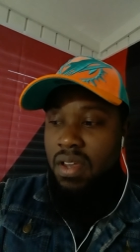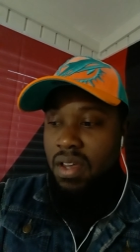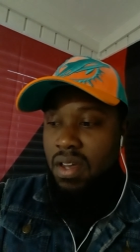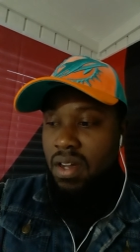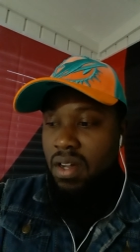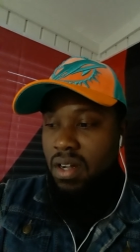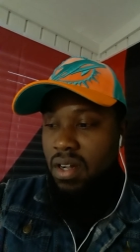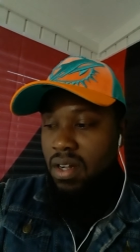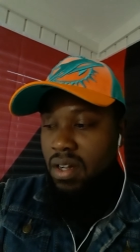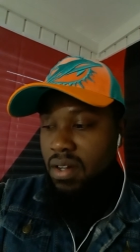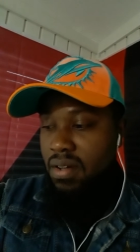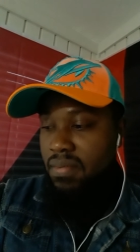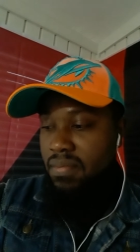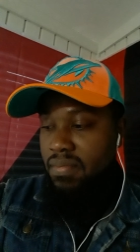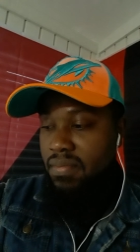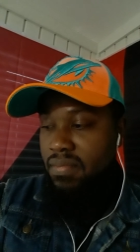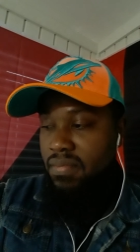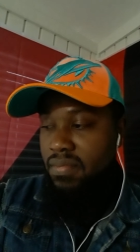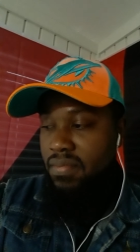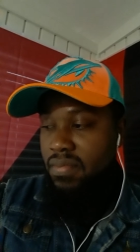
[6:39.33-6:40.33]

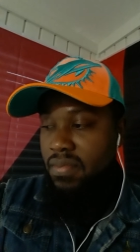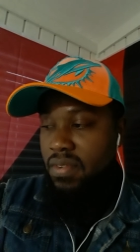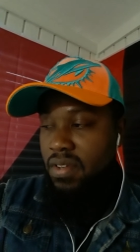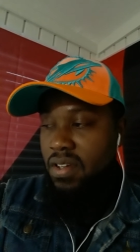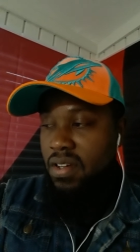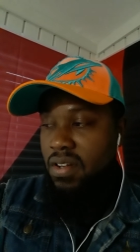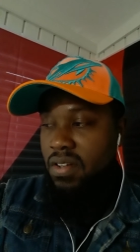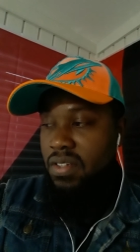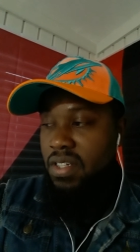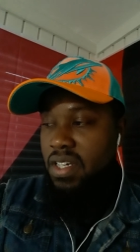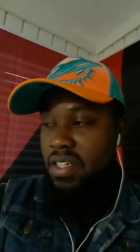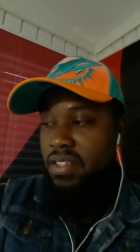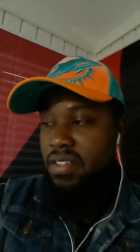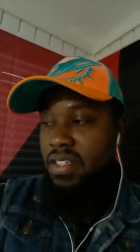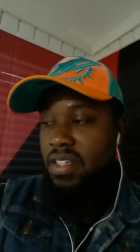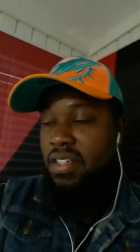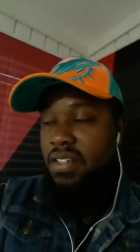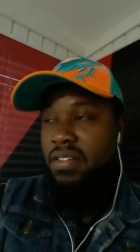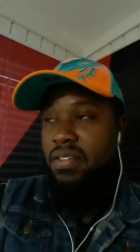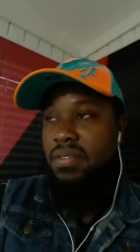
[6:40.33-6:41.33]
Um, you know, they're,
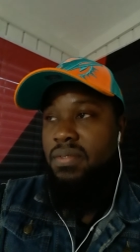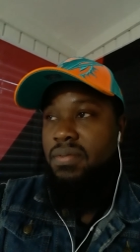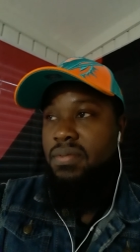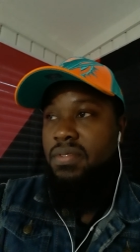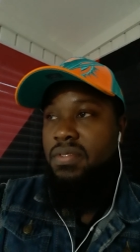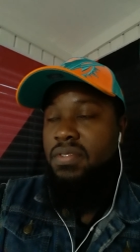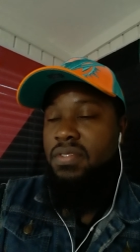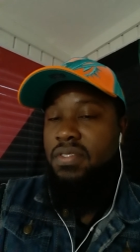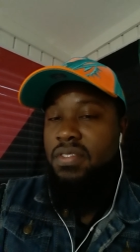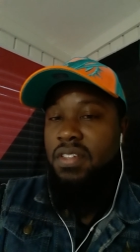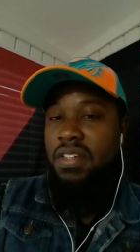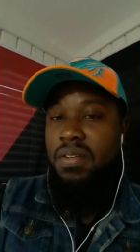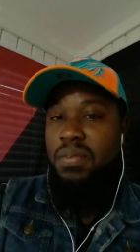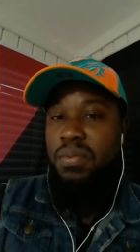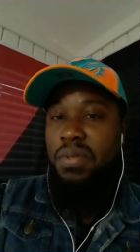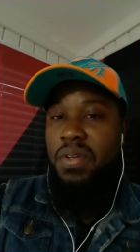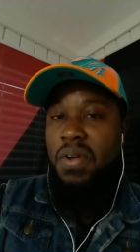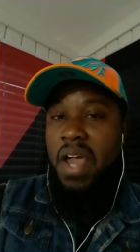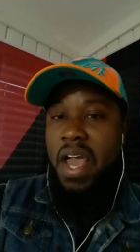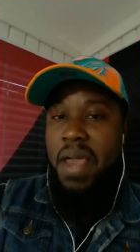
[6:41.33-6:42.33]
they're, you
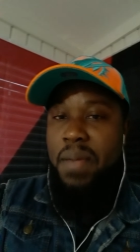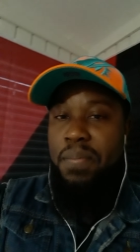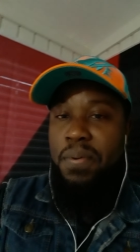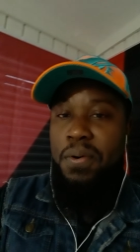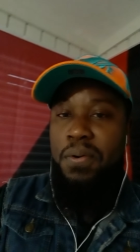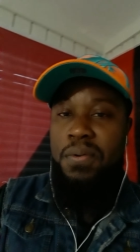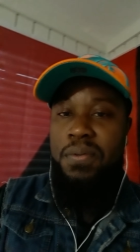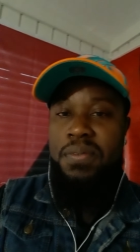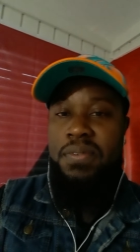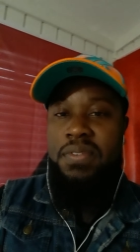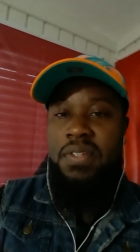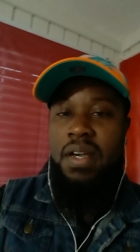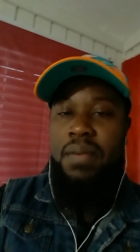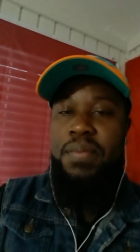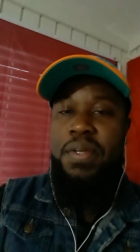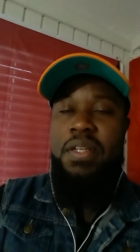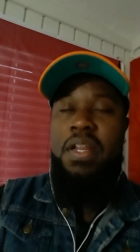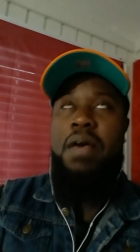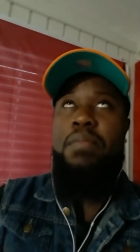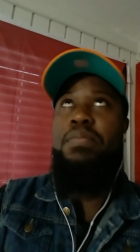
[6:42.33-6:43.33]
know, you had Putin, I
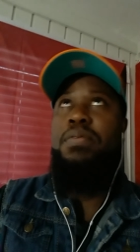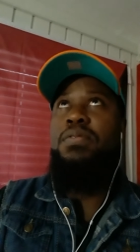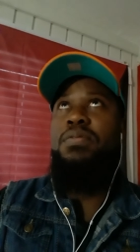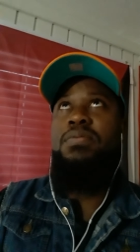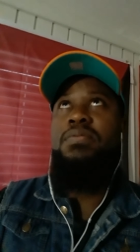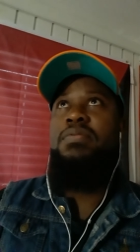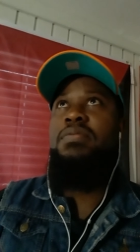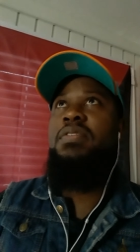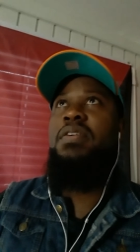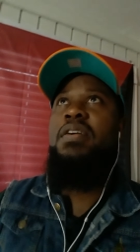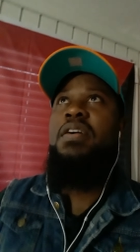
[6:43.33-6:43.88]
mean, not Putin,